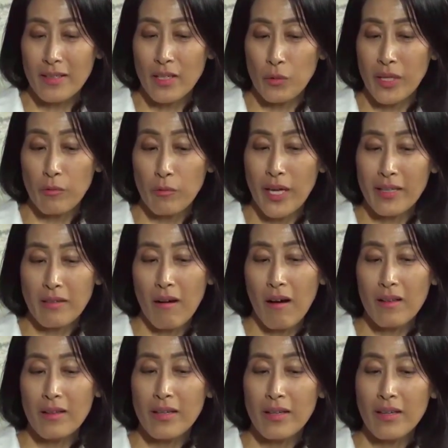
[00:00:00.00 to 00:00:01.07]
you know, we, we had
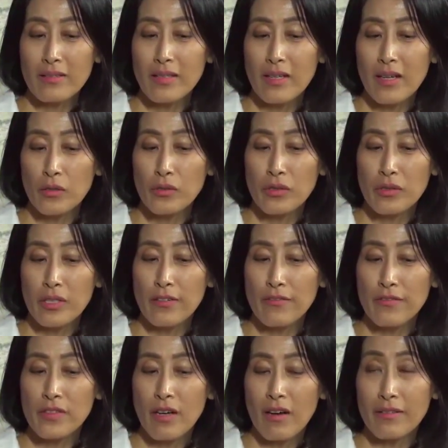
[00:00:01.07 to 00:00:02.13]
colleagues uh, who
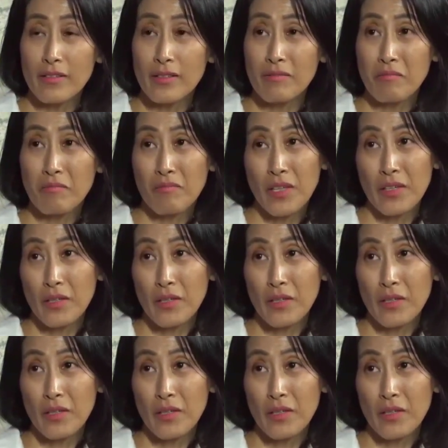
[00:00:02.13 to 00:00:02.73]
lived on,